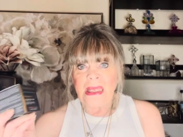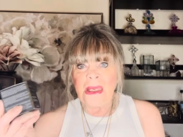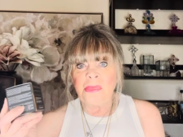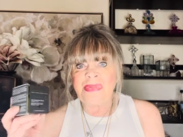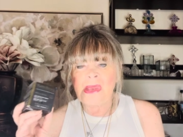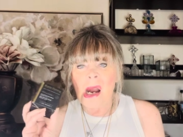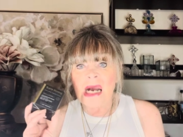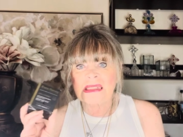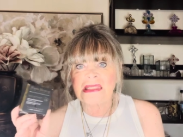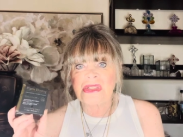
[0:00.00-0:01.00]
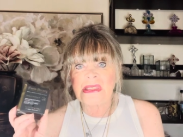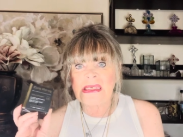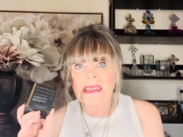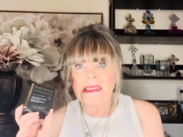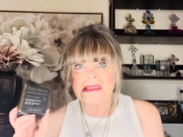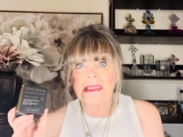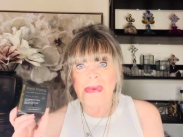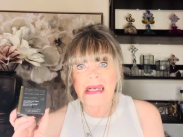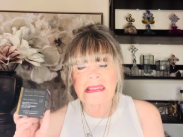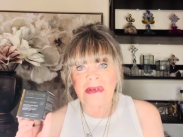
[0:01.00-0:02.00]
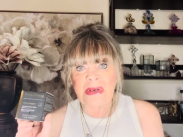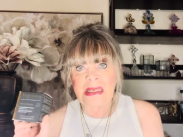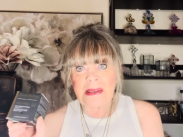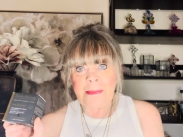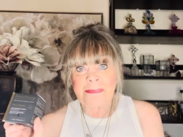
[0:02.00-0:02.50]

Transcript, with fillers: and with the oxygen, it kills the bacteria.